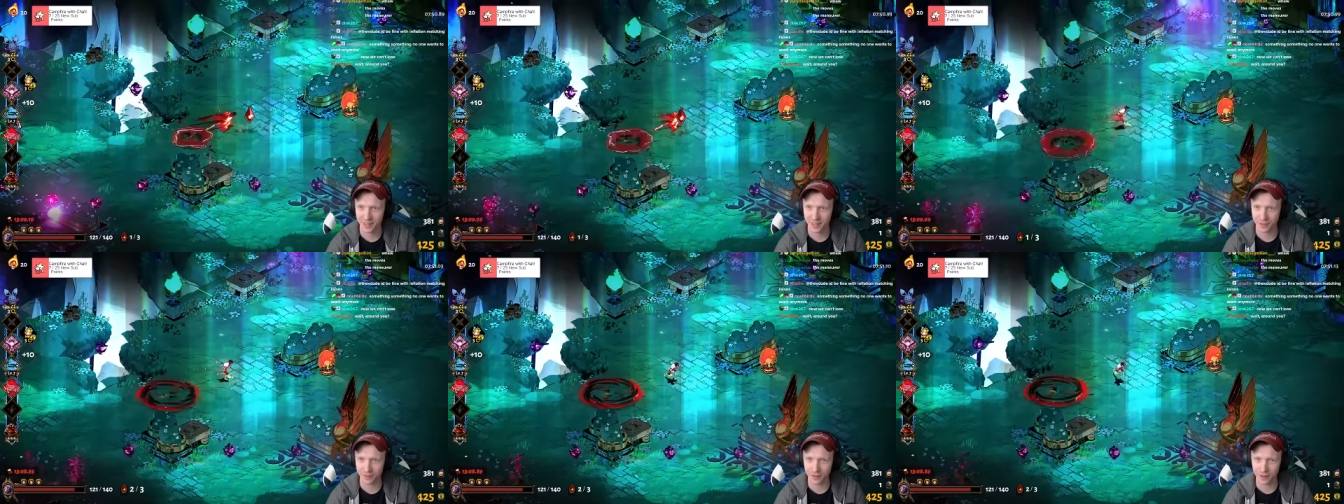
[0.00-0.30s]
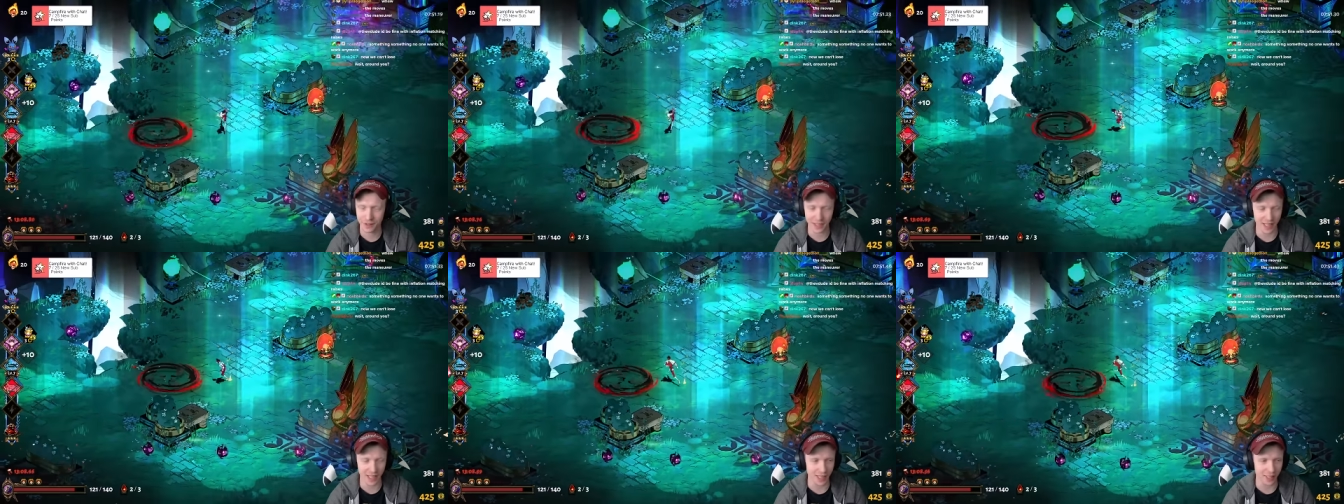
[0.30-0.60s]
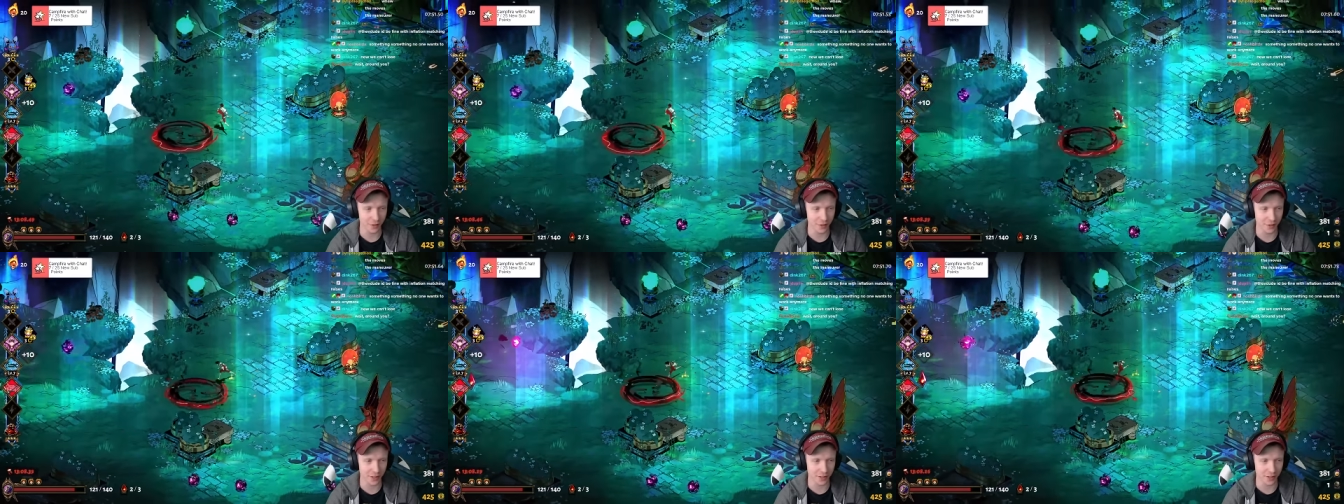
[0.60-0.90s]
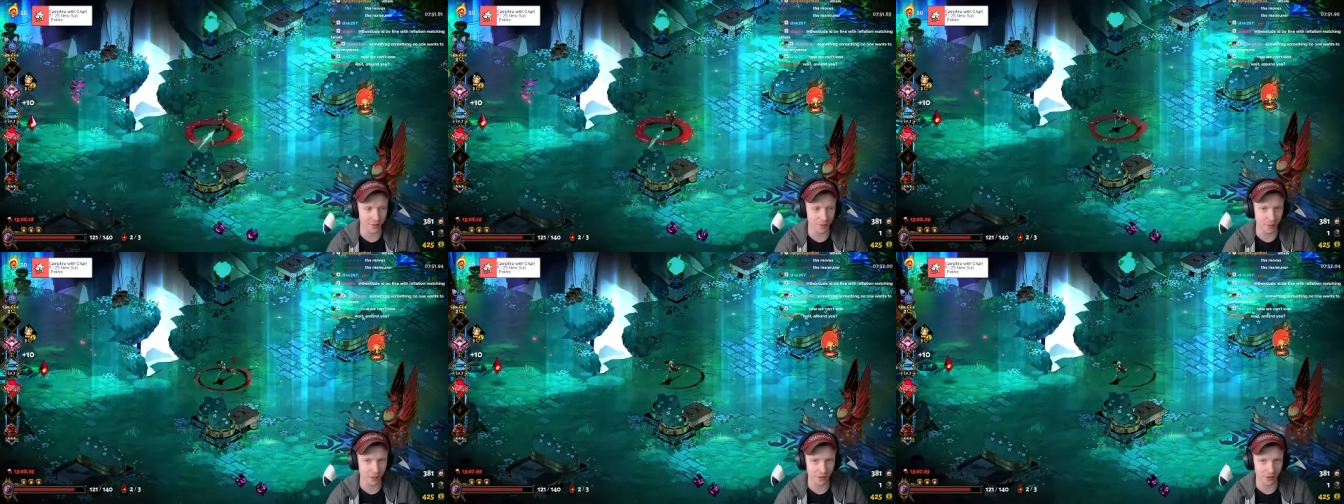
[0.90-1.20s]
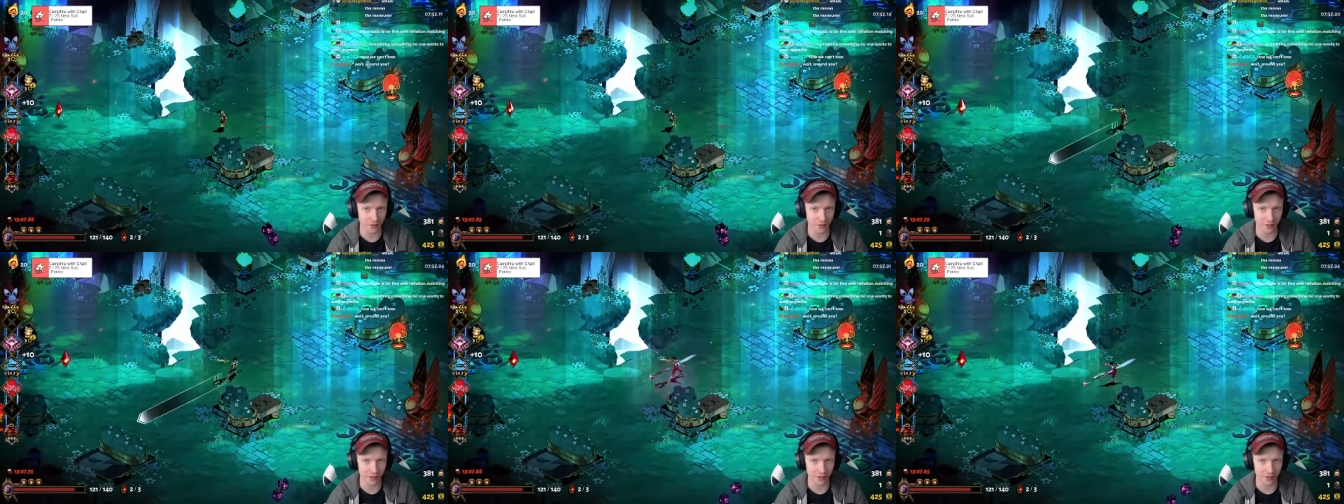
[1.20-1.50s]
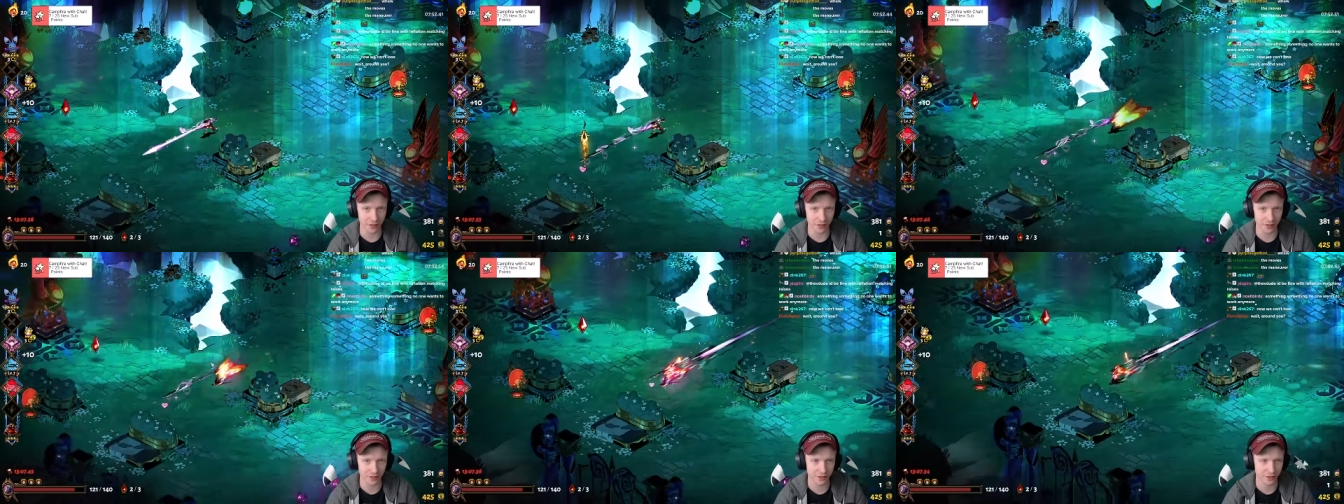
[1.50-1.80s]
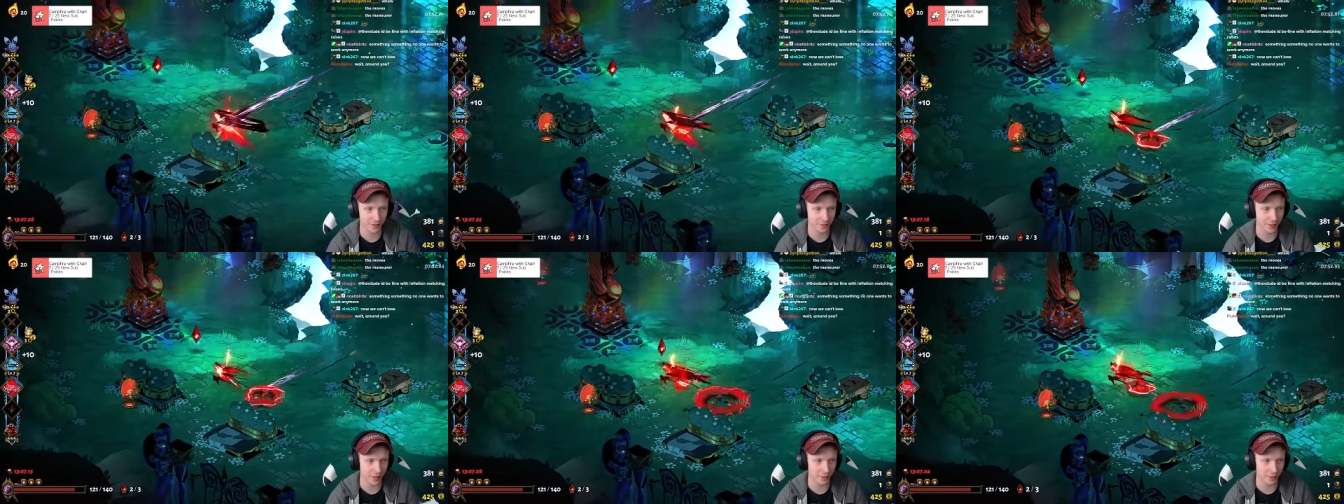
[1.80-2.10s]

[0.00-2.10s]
I feel like the AoE is smaller than it looks.